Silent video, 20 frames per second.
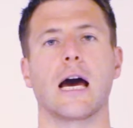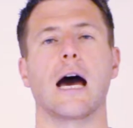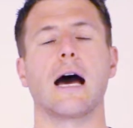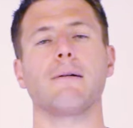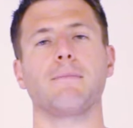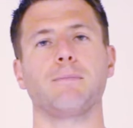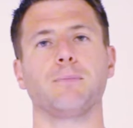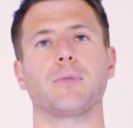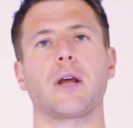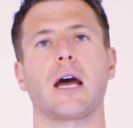
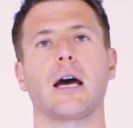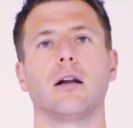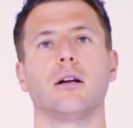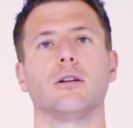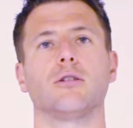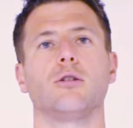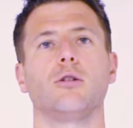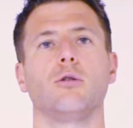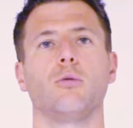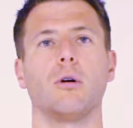at, and I'll
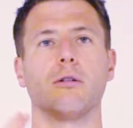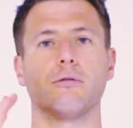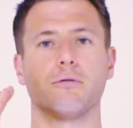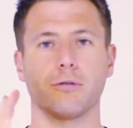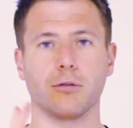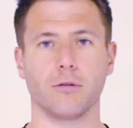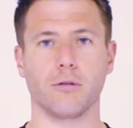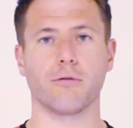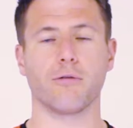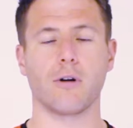do one
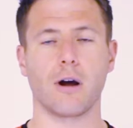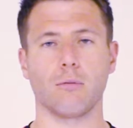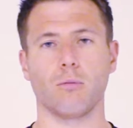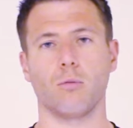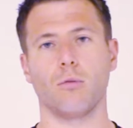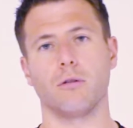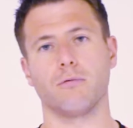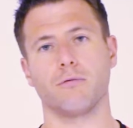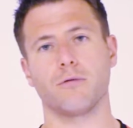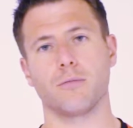from the front,
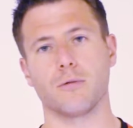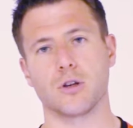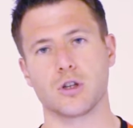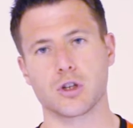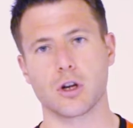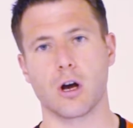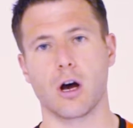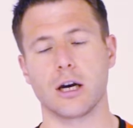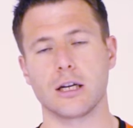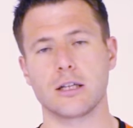one from the
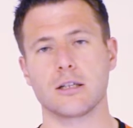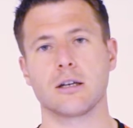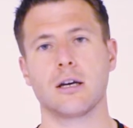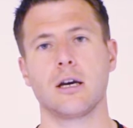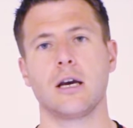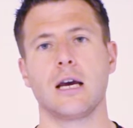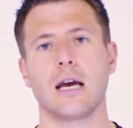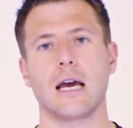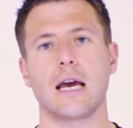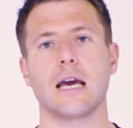side,
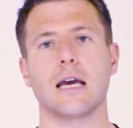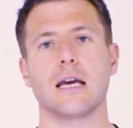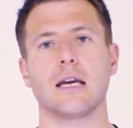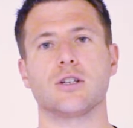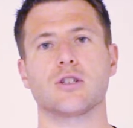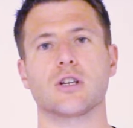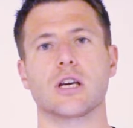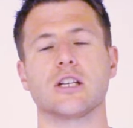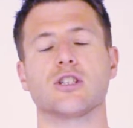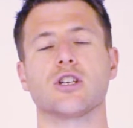
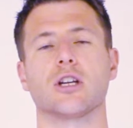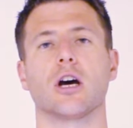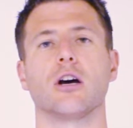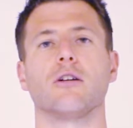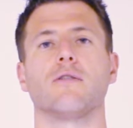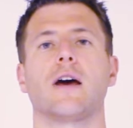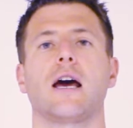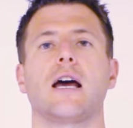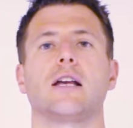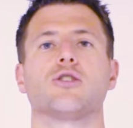is it's an
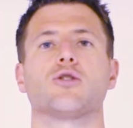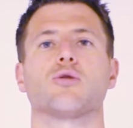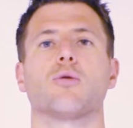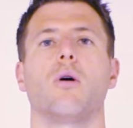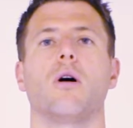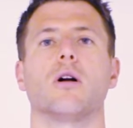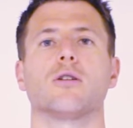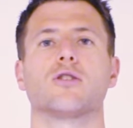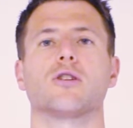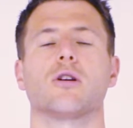overhead
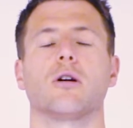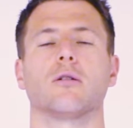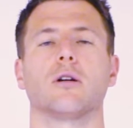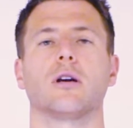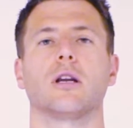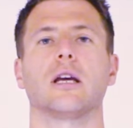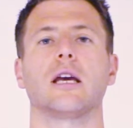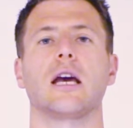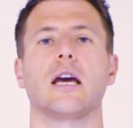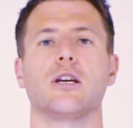squat. So I'm
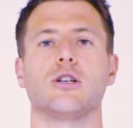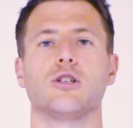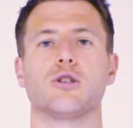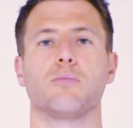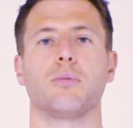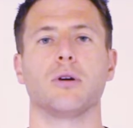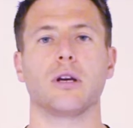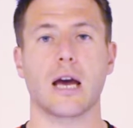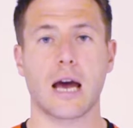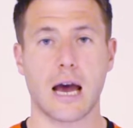going to get you to
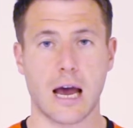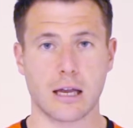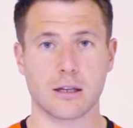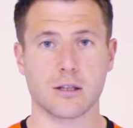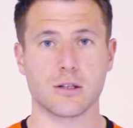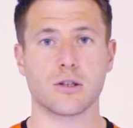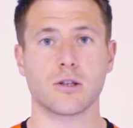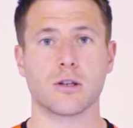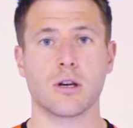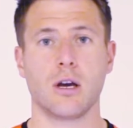put your
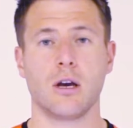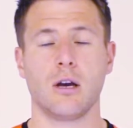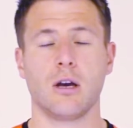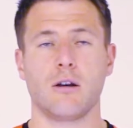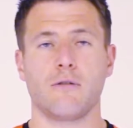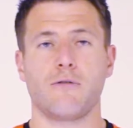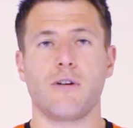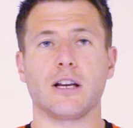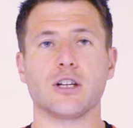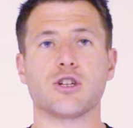hands
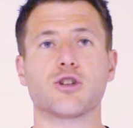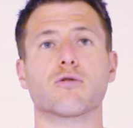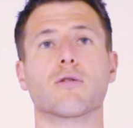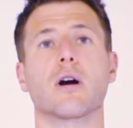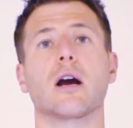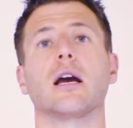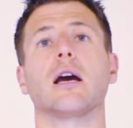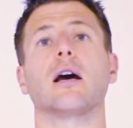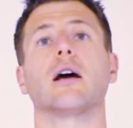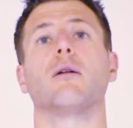fairly
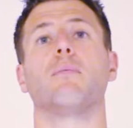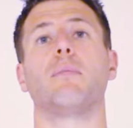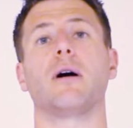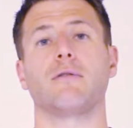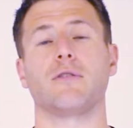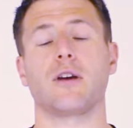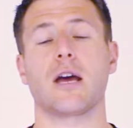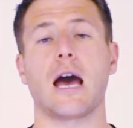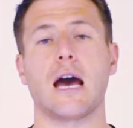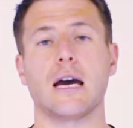straight and
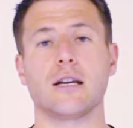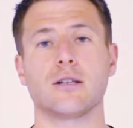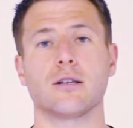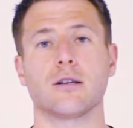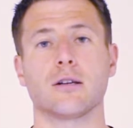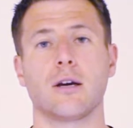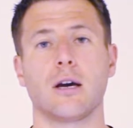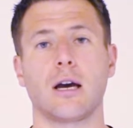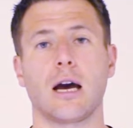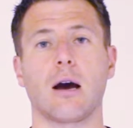above your head,
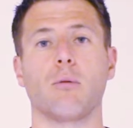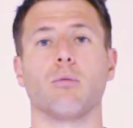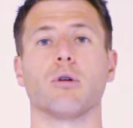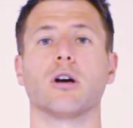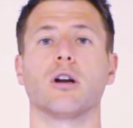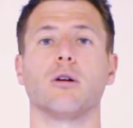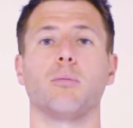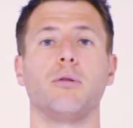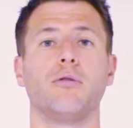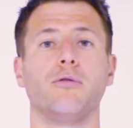and we're
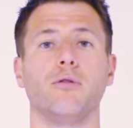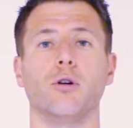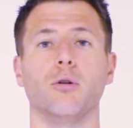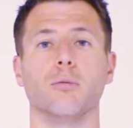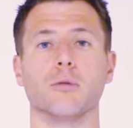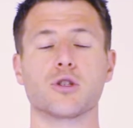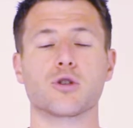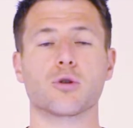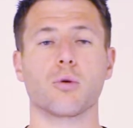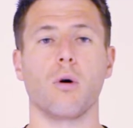going to
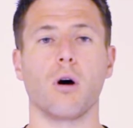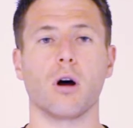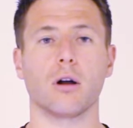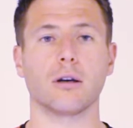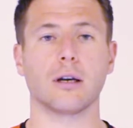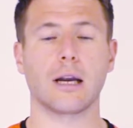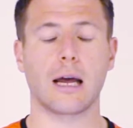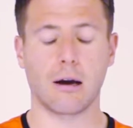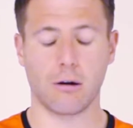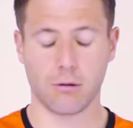perform a
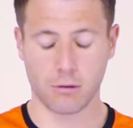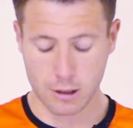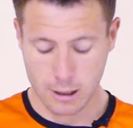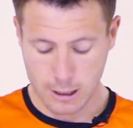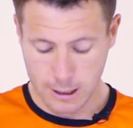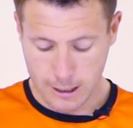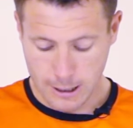squat. Now,